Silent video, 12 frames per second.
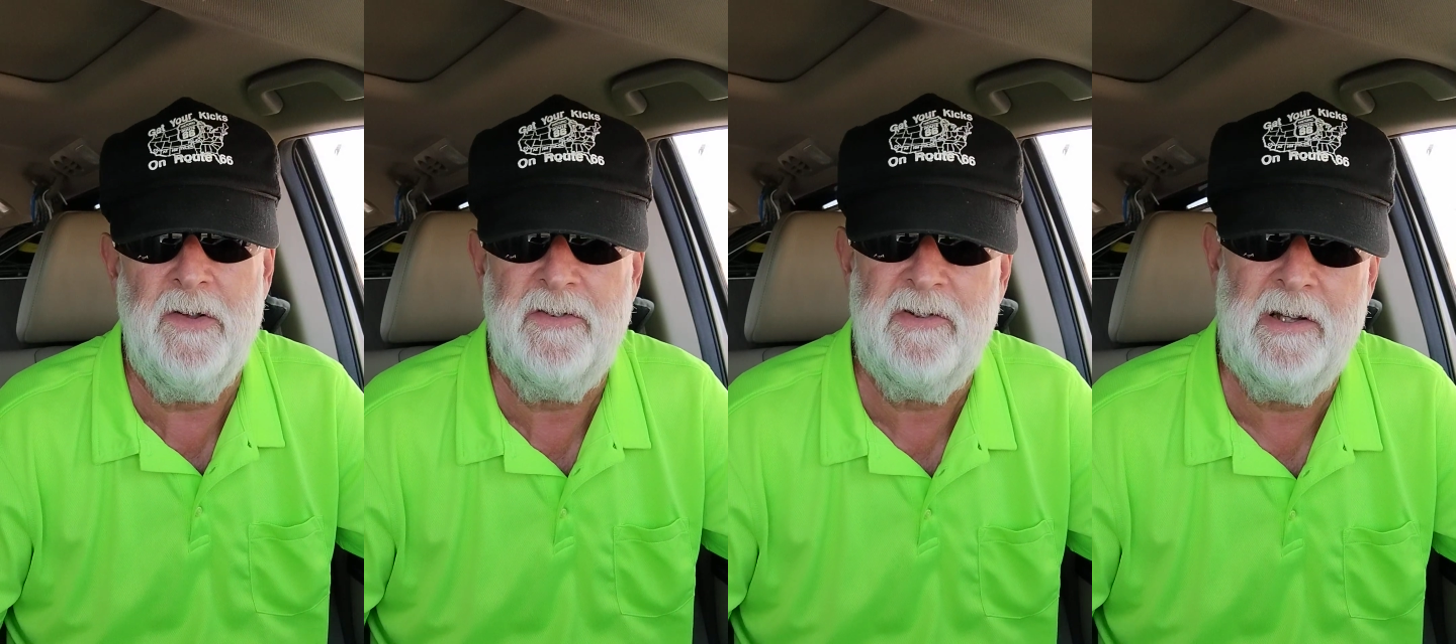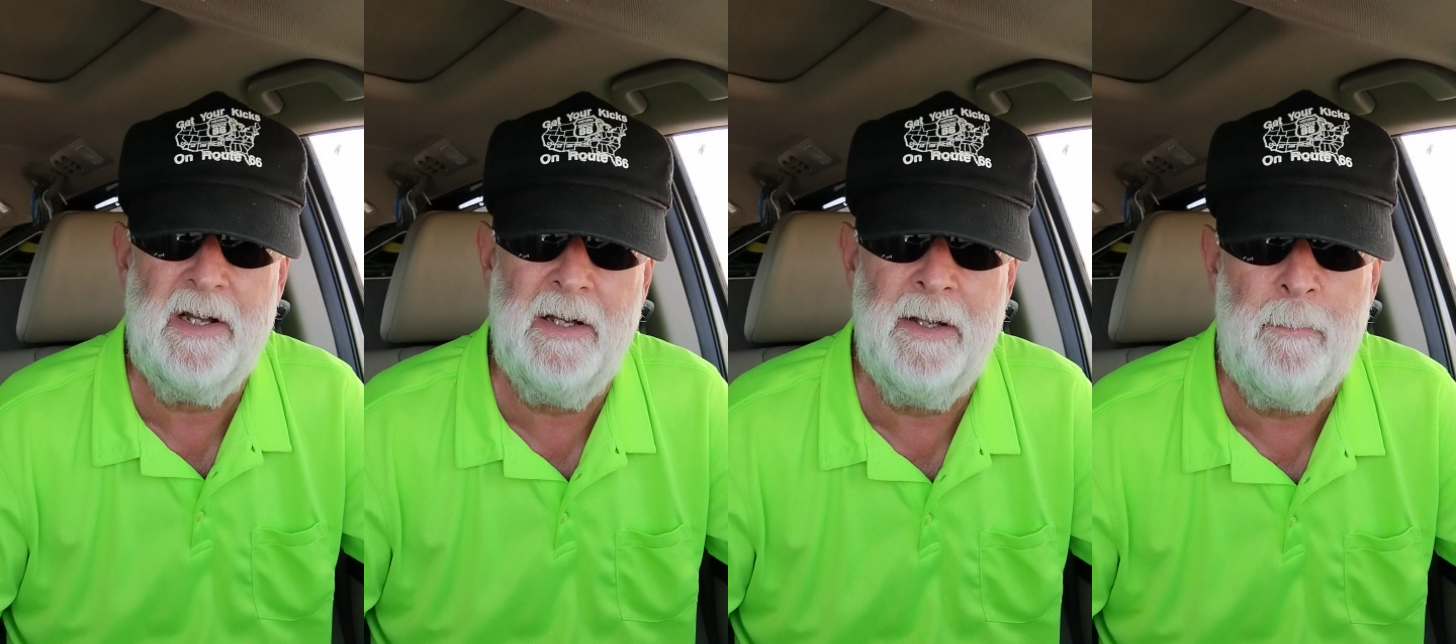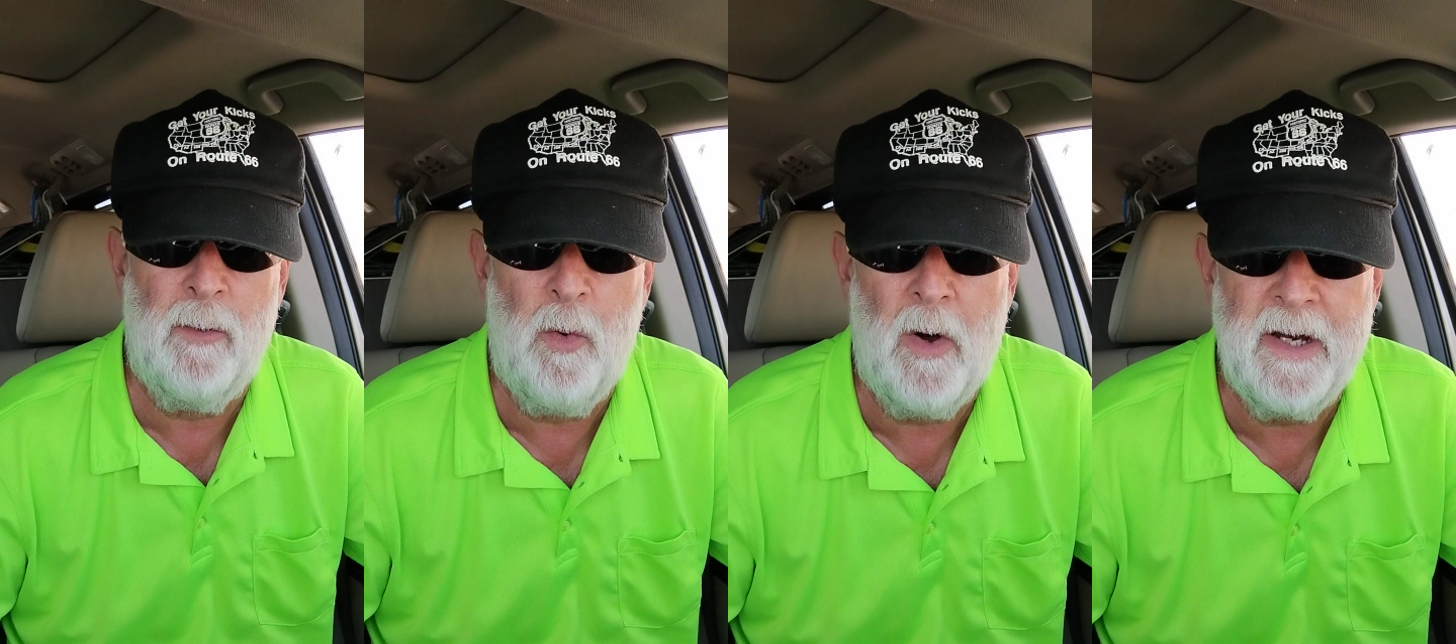there's a little
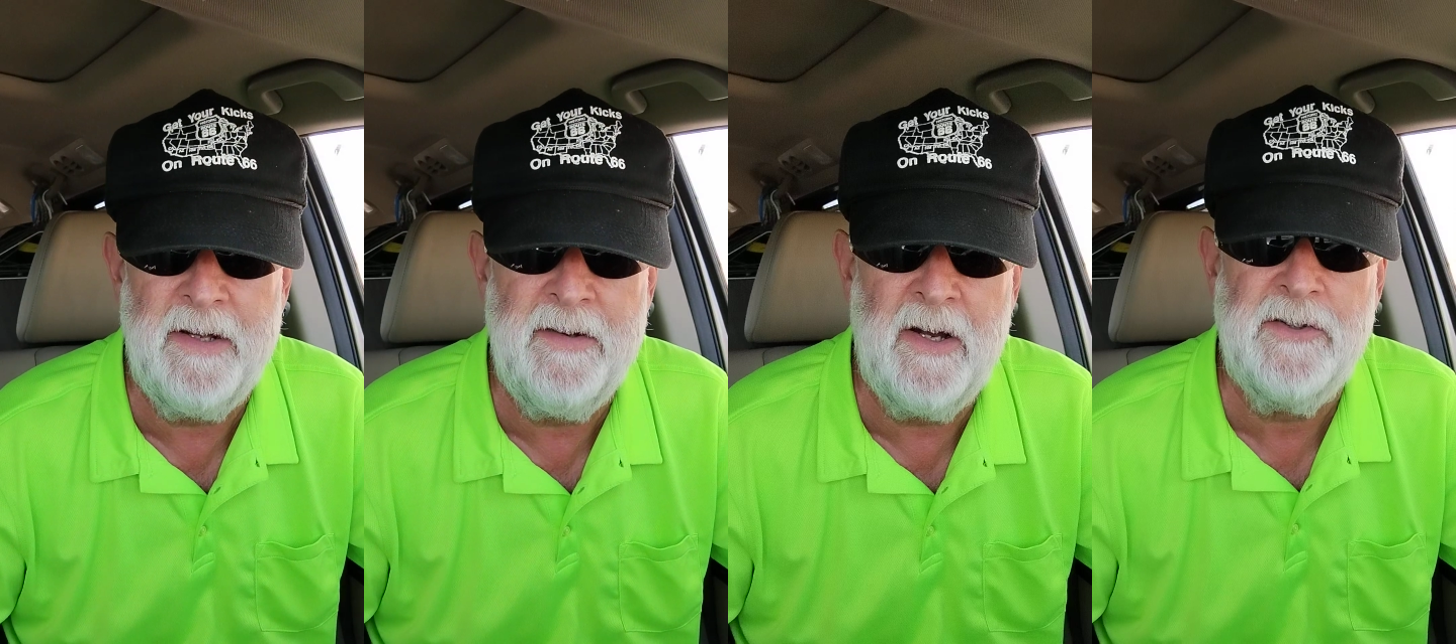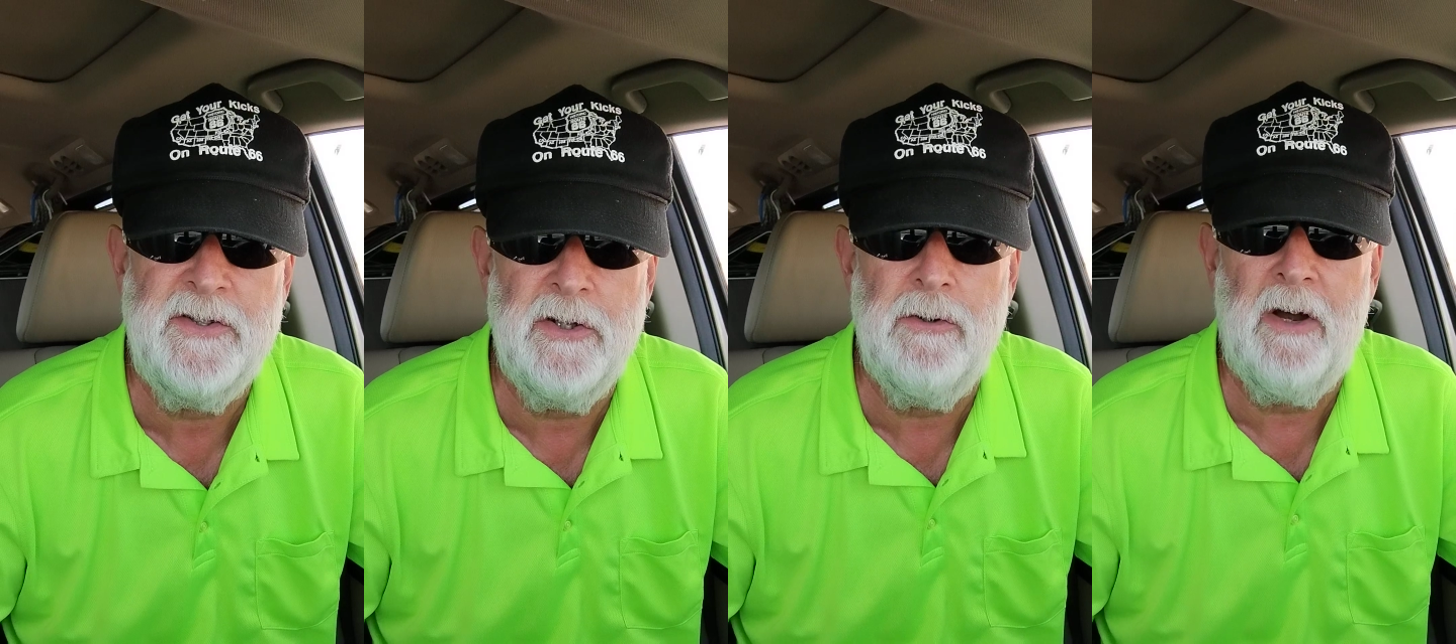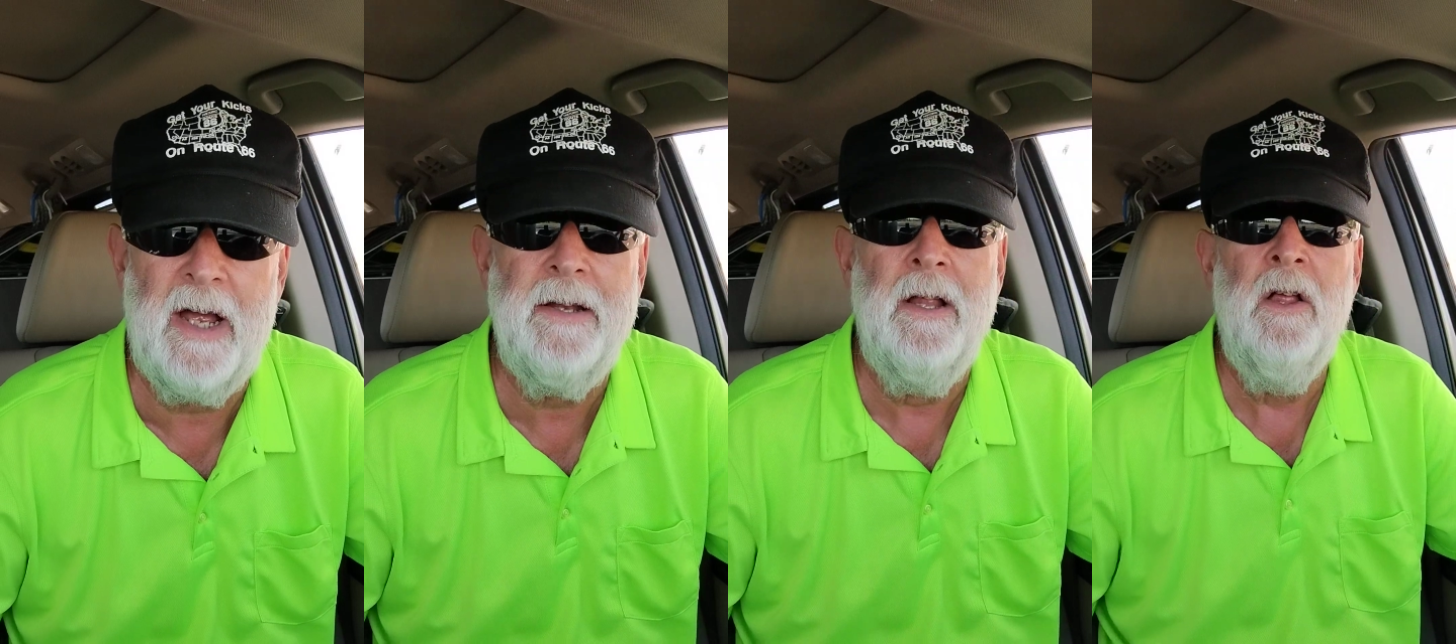number one in there too,
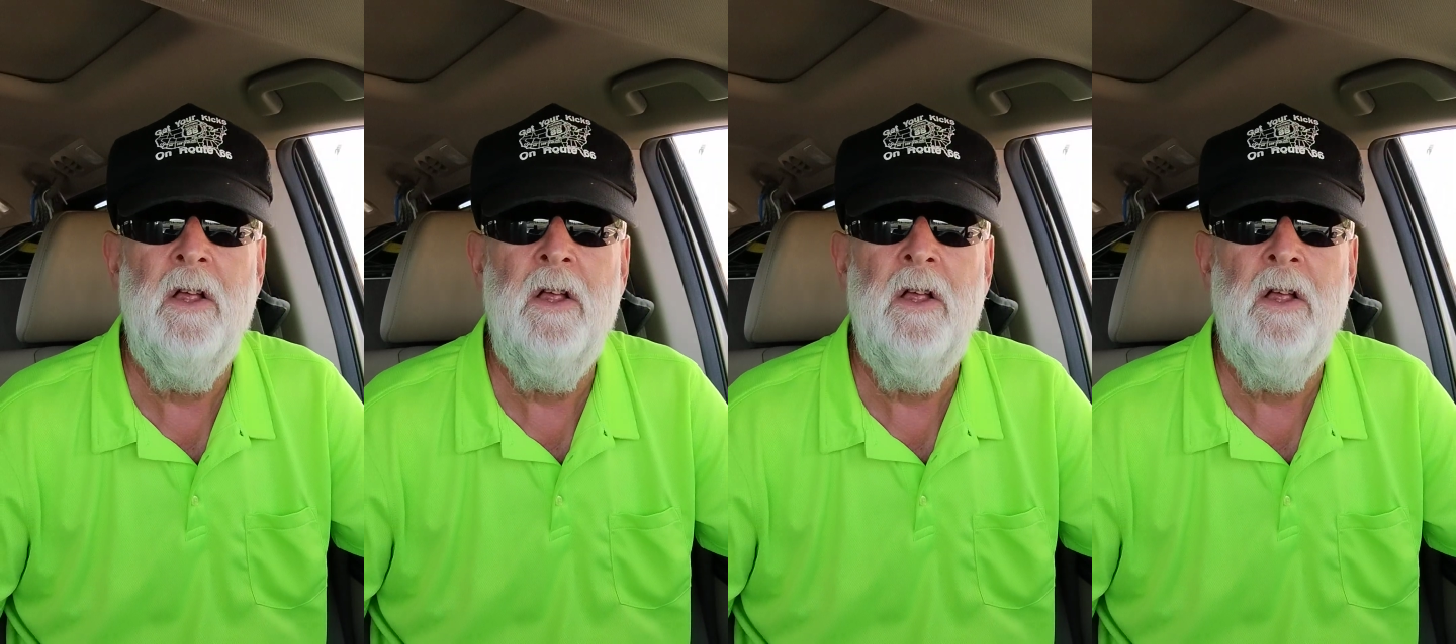right?